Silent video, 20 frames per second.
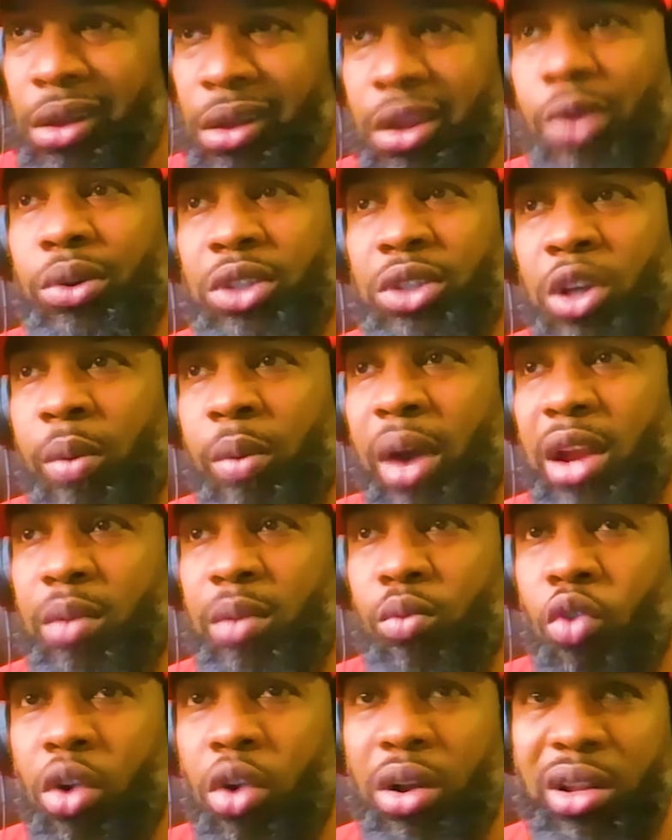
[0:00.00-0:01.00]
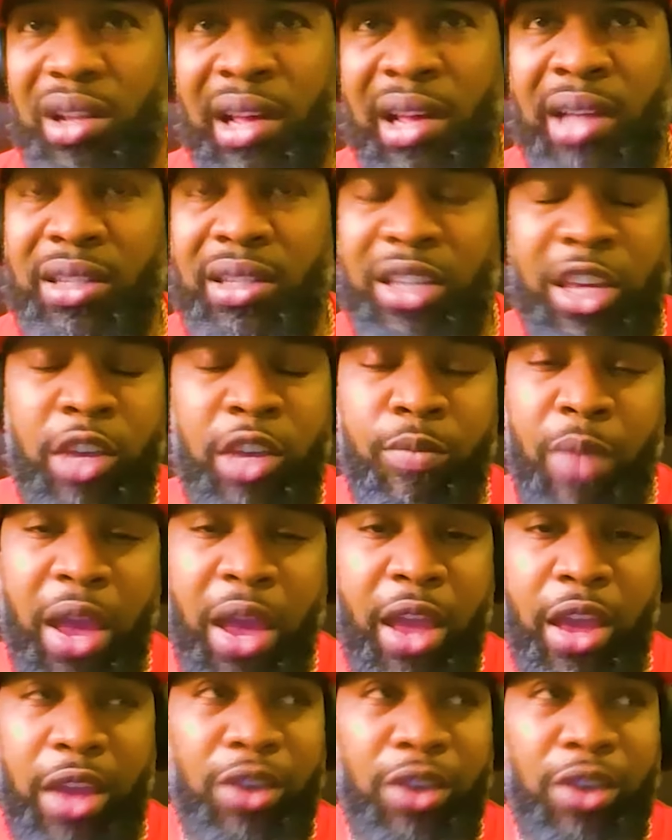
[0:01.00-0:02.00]
there was nobody more clutch, and you
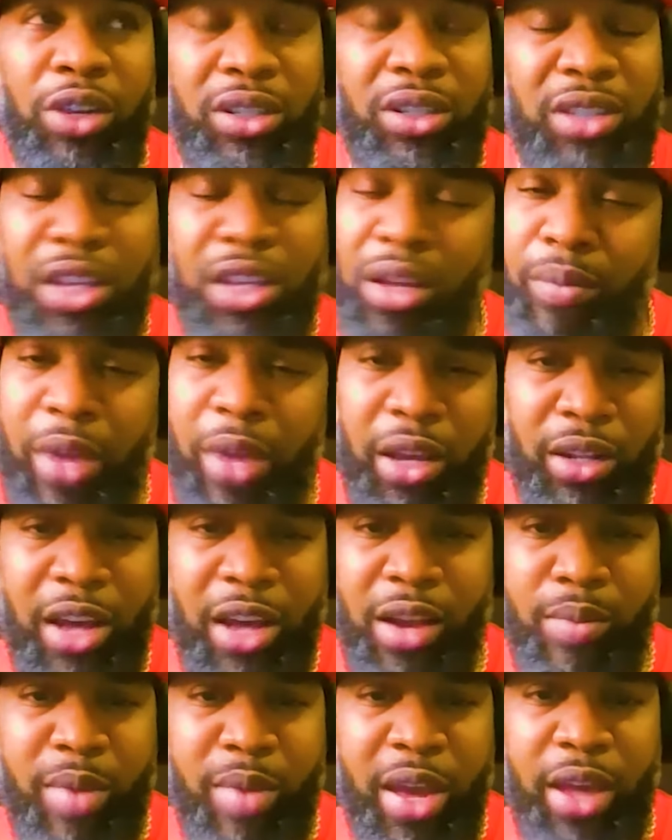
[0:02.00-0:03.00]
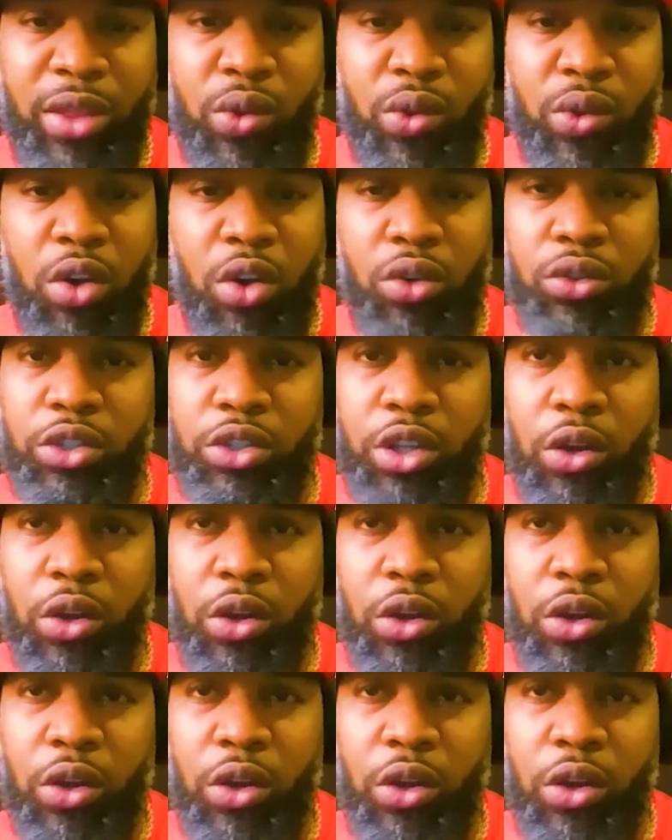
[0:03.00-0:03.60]
didn't see him make a lot of bad throws.